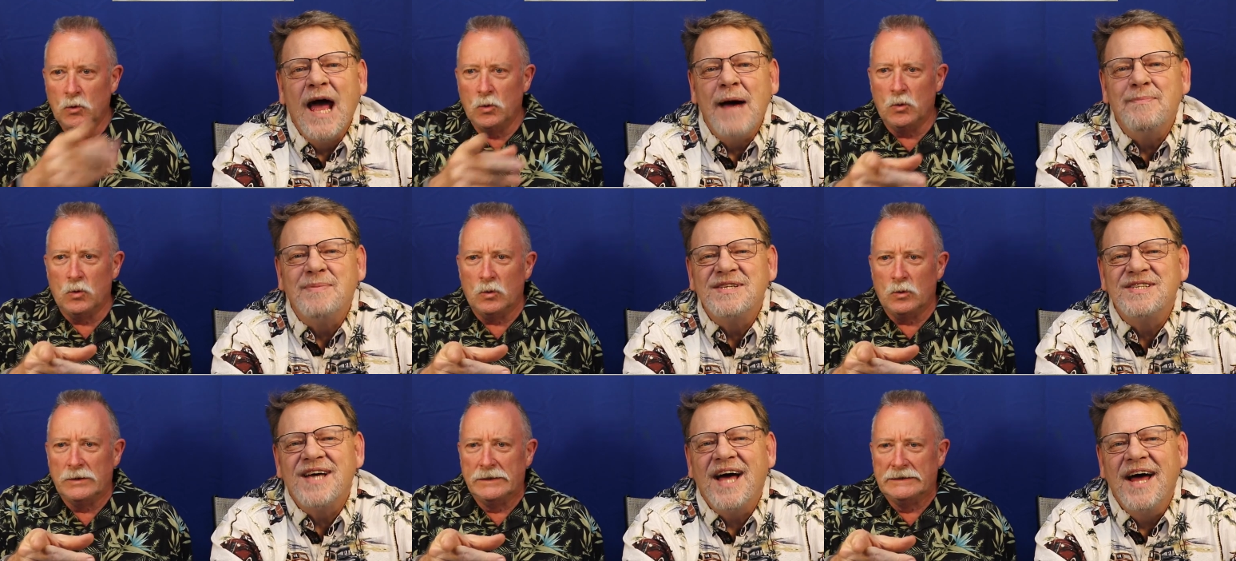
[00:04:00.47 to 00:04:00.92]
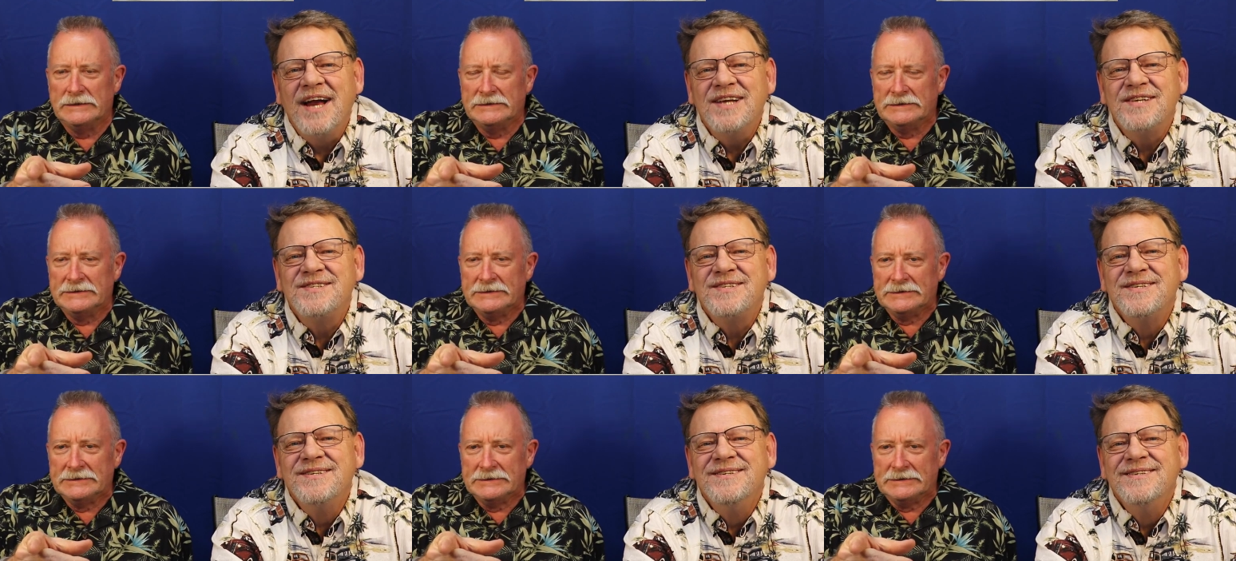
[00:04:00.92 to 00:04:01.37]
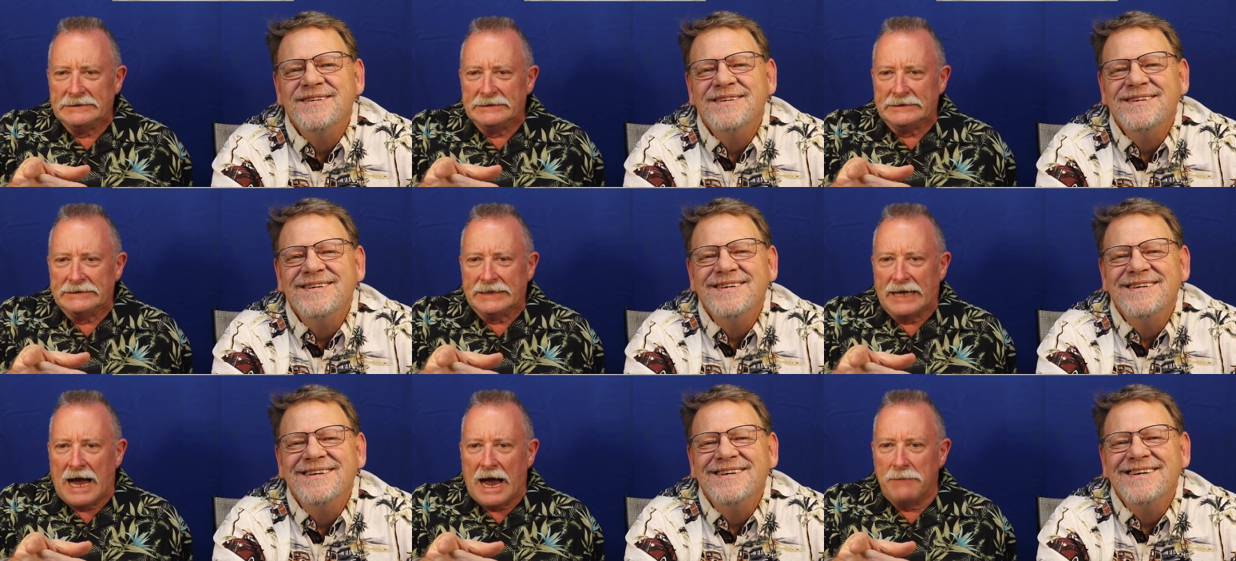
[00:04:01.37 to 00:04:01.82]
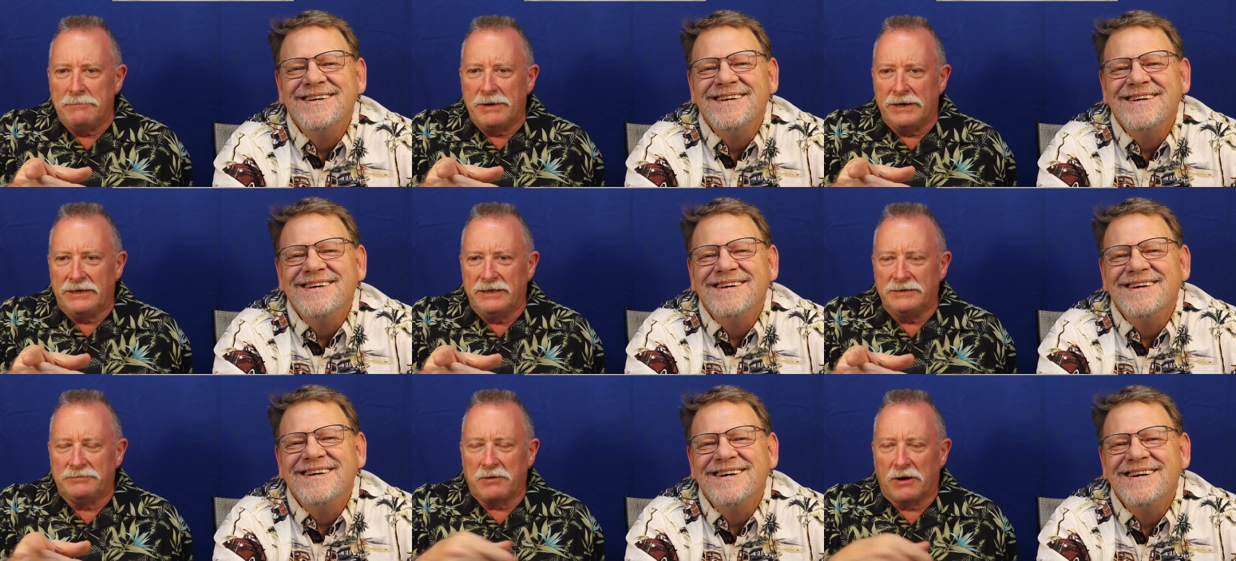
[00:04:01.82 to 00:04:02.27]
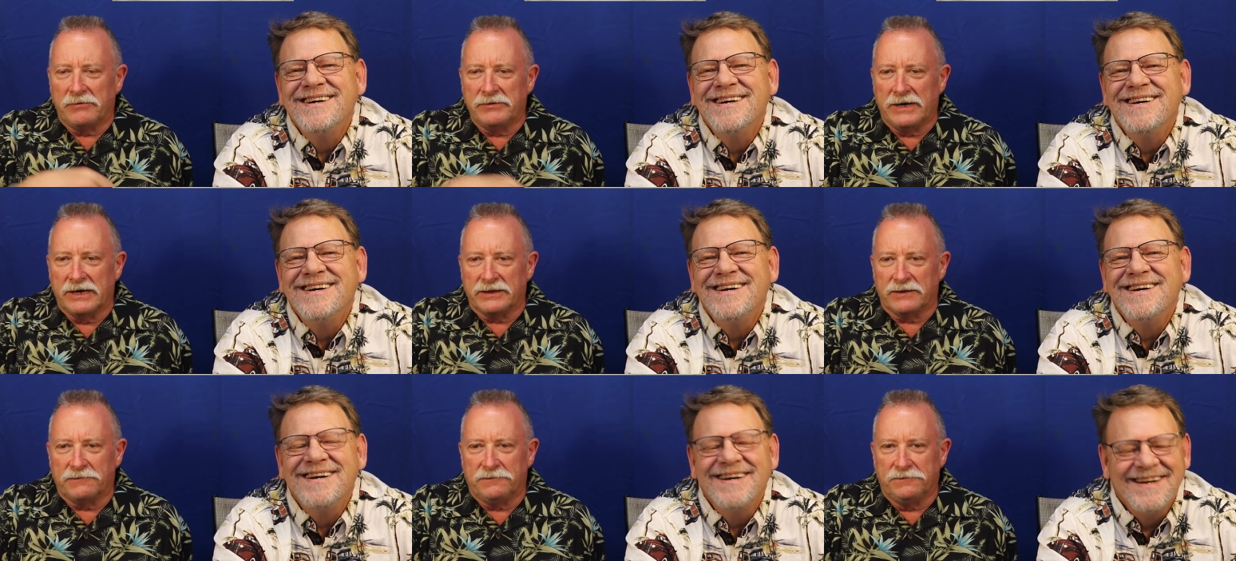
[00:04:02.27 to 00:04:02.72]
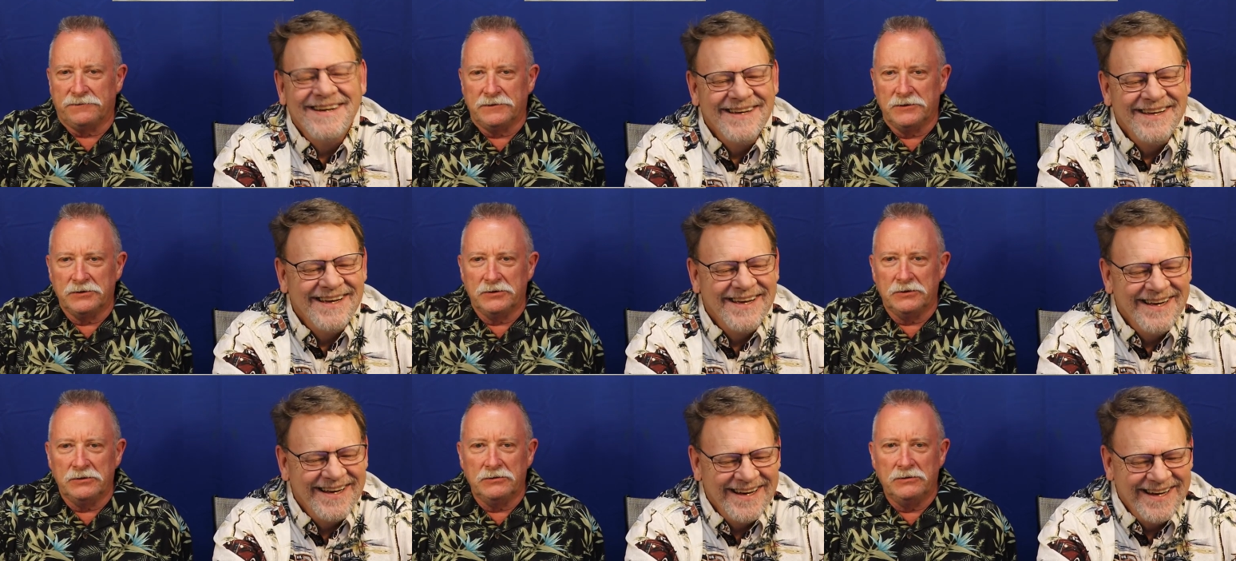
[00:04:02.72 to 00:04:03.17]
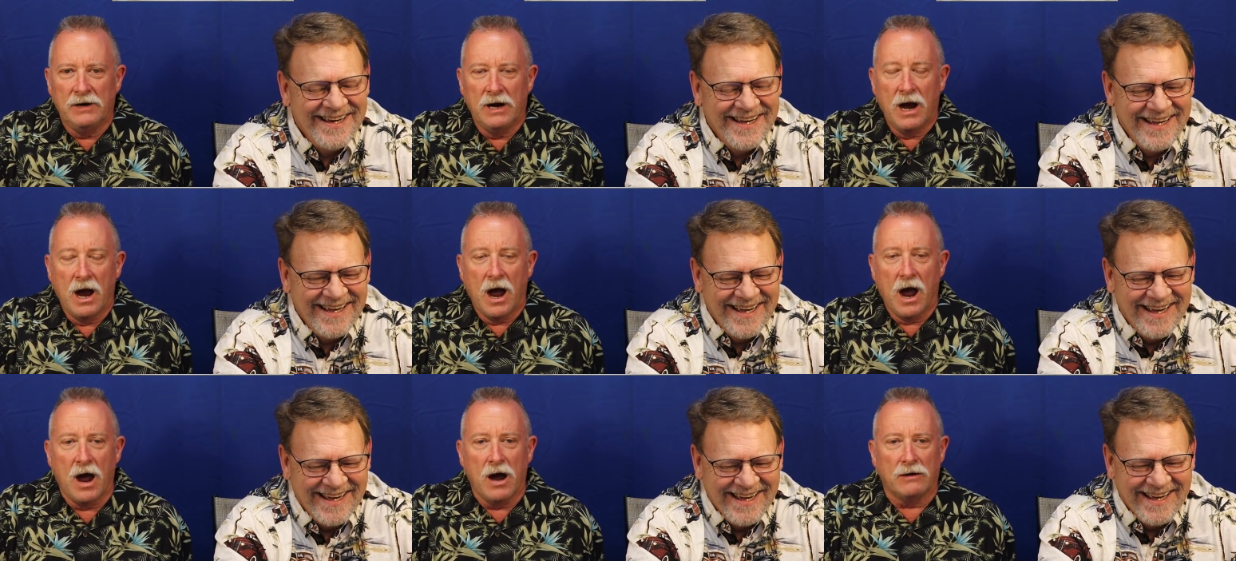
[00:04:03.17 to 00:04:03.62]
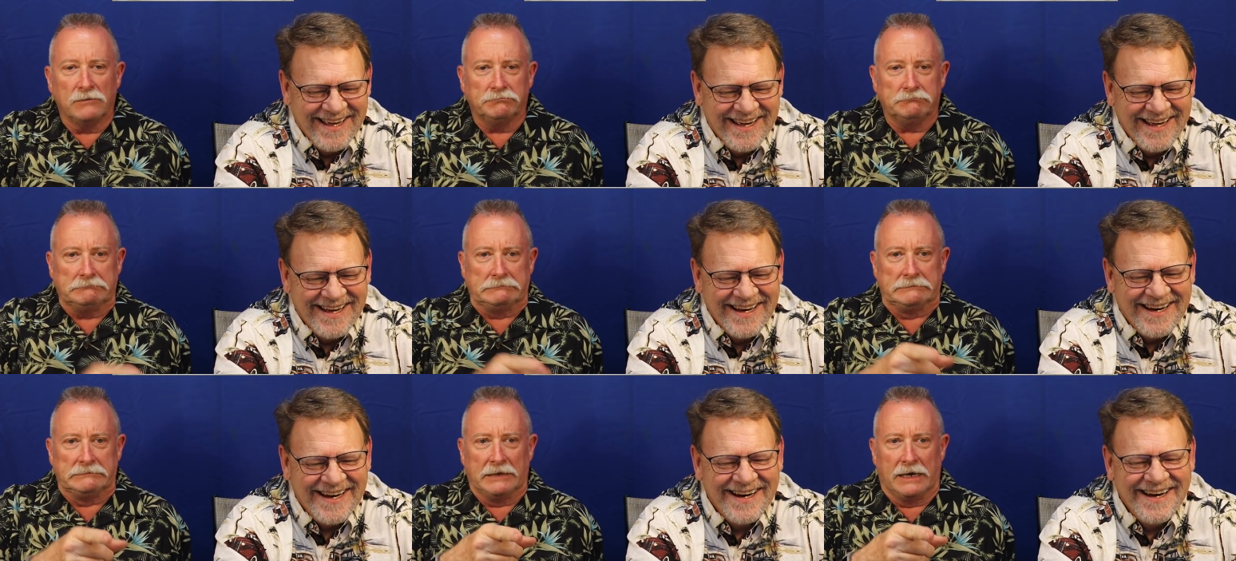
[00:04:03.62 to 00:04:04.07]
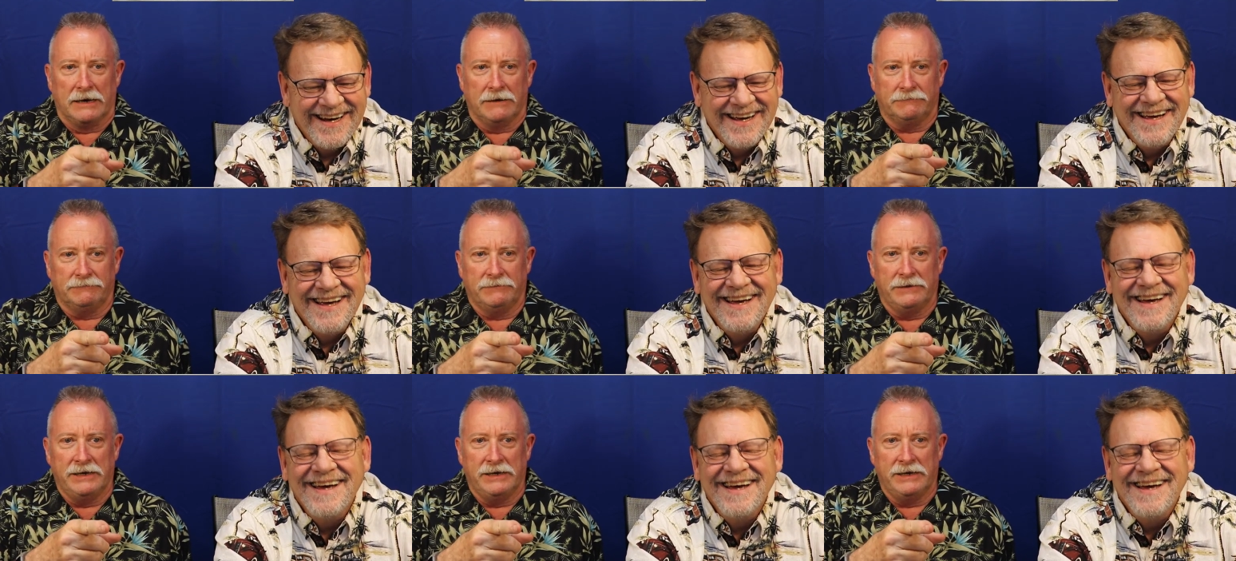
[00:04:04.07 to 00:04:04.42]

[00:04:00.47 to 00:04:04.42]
Speaker 1: hepatitis. Ooh, I bet he's probably got the flu. Oh, uh,